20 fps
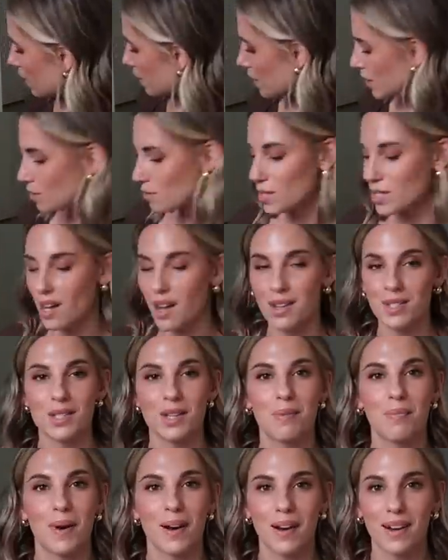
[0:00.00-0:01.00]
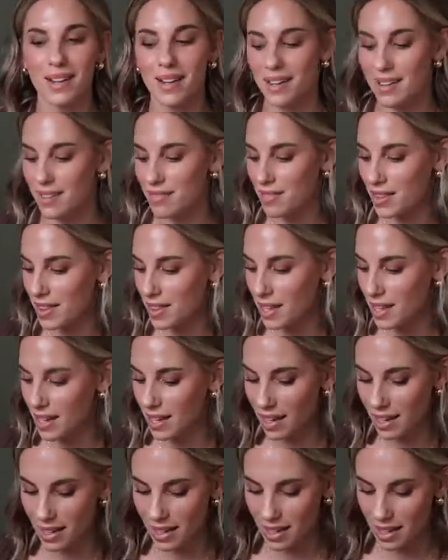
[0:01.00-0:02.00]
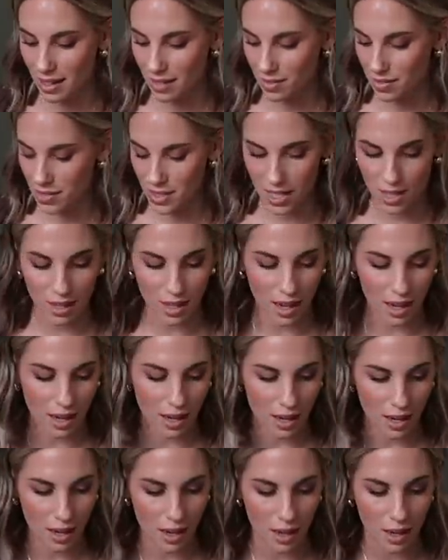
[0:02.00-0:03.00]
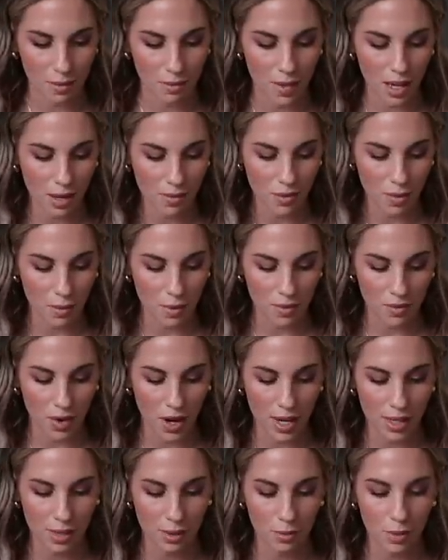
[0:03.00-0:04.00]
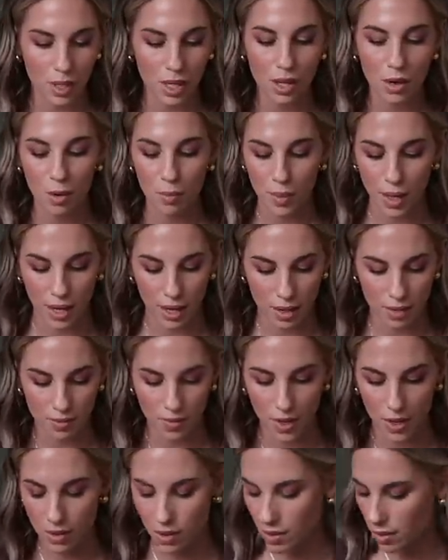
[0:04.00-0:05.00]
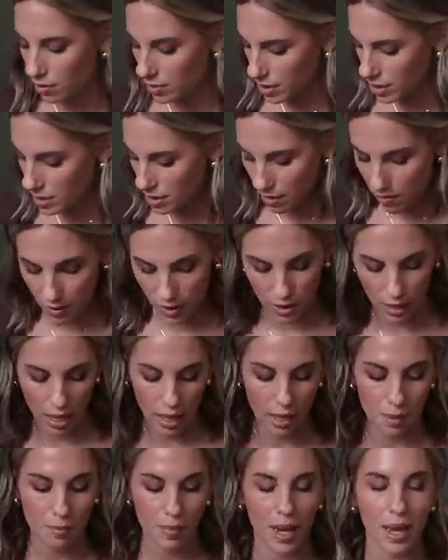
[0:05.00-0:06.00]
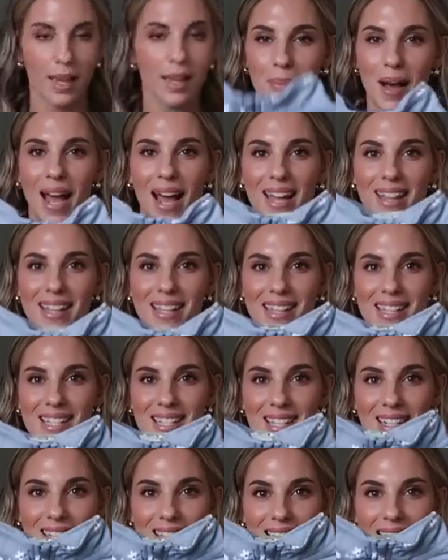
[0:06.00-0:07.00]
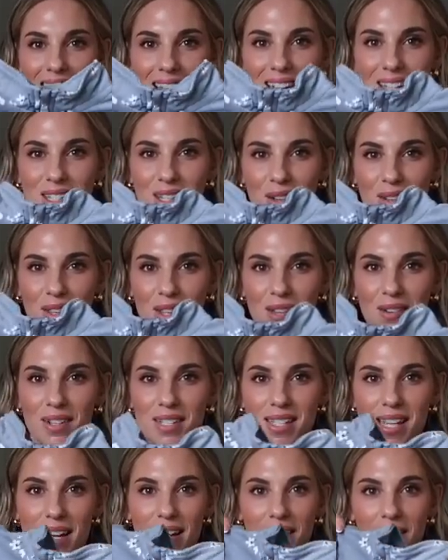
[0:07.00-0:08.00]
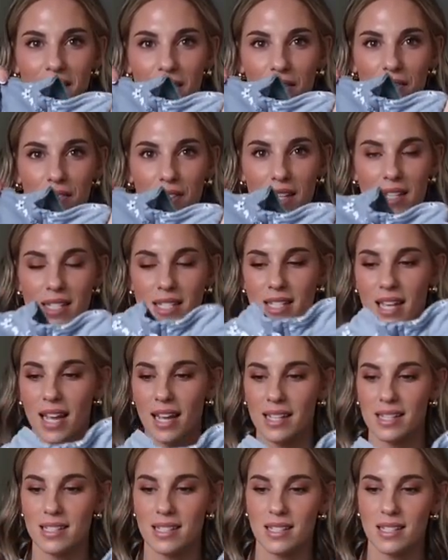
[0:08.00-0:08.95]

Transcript: This was also part of the gift that um, came from a friend. I'm really hoping I can find all of this stuff online, but but I think this little set is so cute. It's like a little fleece set.